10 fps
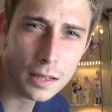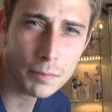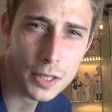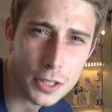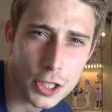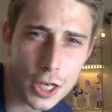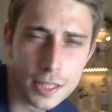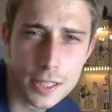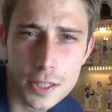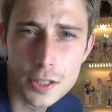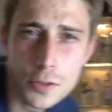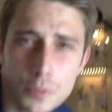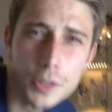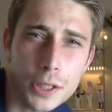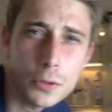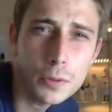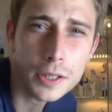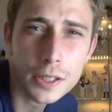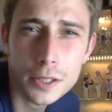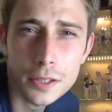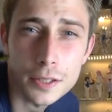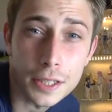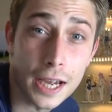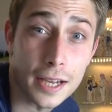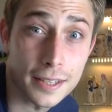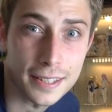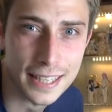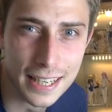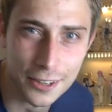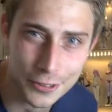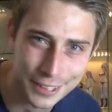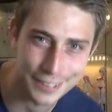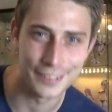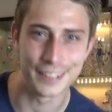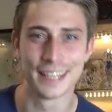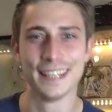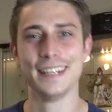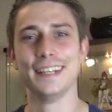Let me adjust this real quick. Yeah, that looking good.